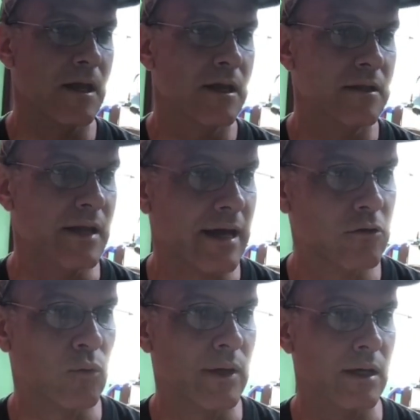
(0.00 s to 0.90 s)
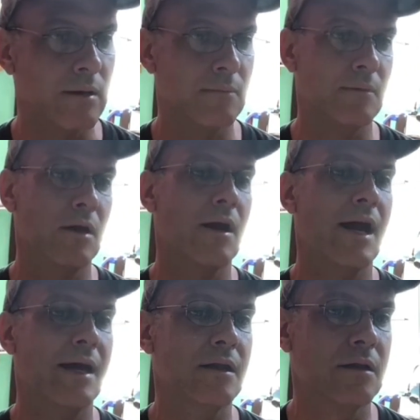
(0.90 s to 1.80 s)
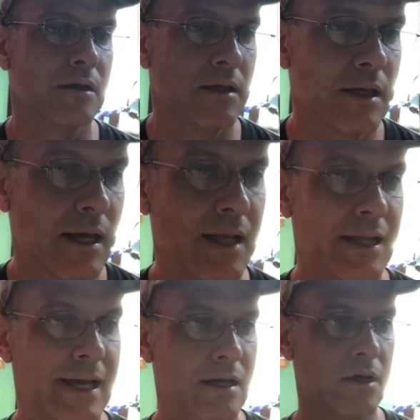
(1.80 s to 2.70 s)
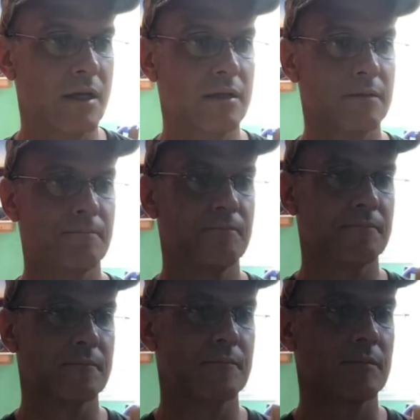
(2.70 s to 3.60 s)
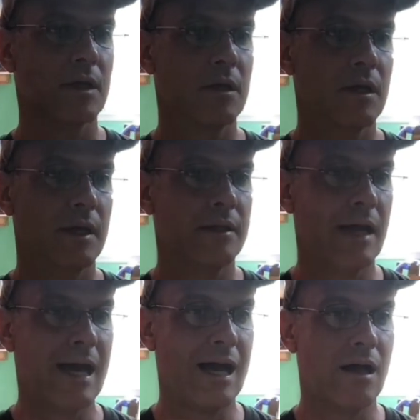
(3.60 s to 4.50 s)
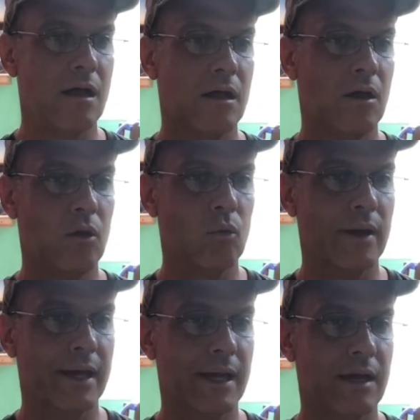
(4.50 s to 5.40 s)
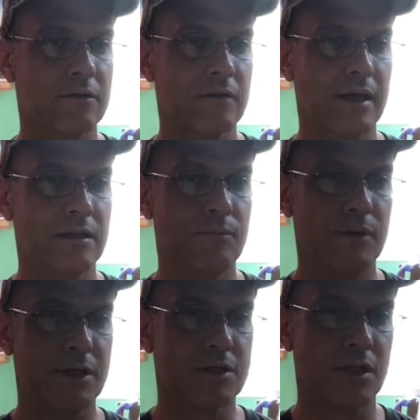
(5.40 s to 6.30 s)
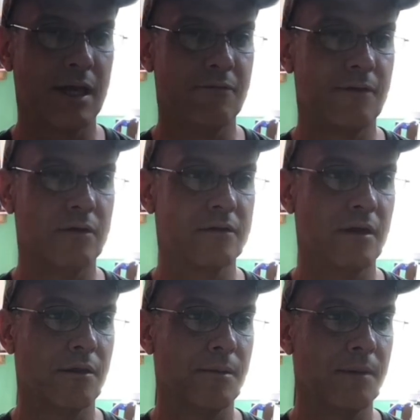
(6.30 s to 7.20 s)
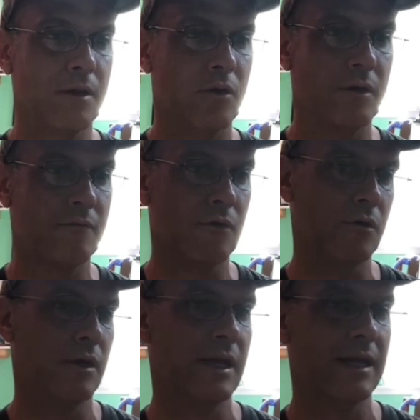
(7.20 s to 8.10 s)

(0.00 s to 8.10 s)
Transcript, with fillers: The X-wing, Mara added, and Leia nodded. In the hallway outside the bridge, Leia found C-3PO inverted and